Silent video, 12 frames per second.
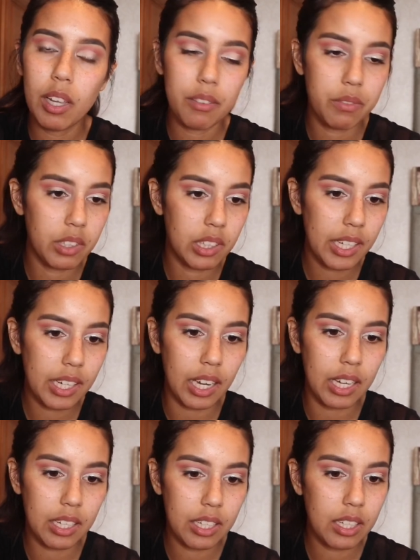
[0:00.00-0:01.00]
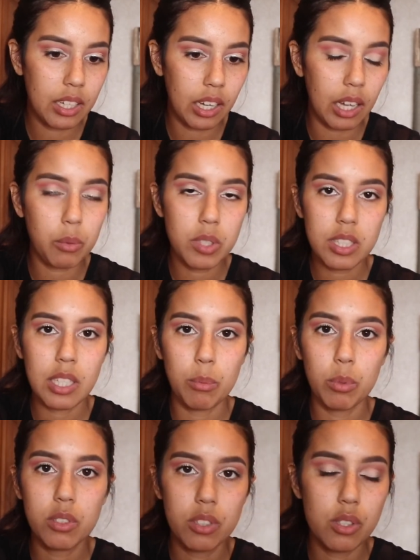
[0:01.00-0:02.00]
I feel like I was
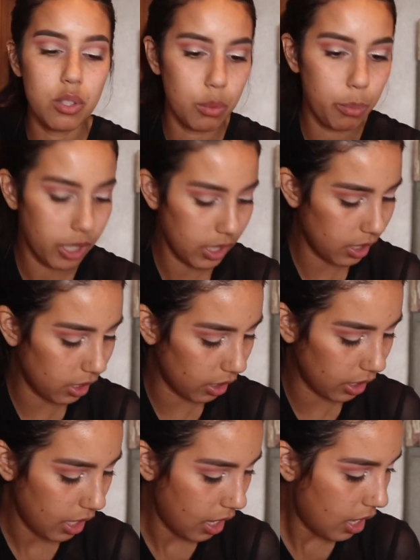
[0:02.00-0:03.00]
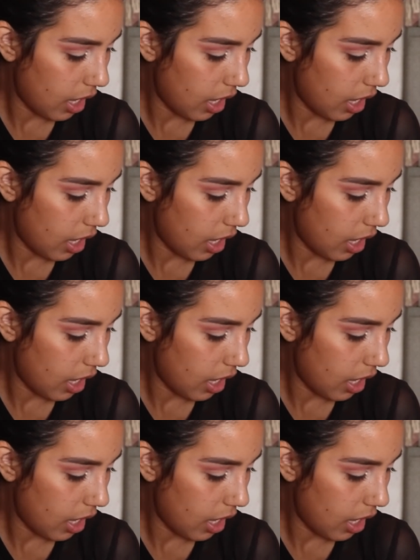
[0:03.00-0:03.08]
able to do pretty good.